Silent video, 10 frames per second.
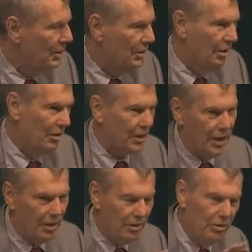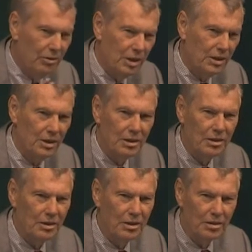And I look out at you and I said,
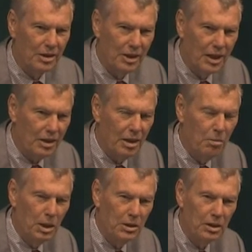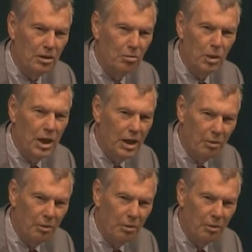and at that time I said, nobody